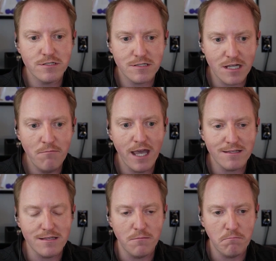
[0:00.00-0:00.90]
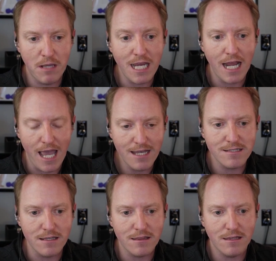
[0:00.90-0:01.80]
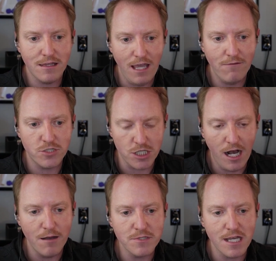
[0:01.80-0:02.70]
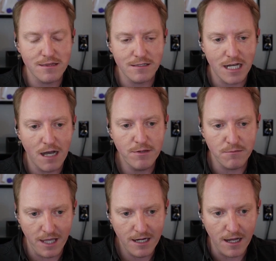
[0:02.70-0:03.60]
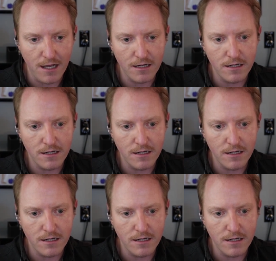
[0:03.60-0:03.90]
and scumbags that Pete Hegseth gave jobs at the top of the Pentagon.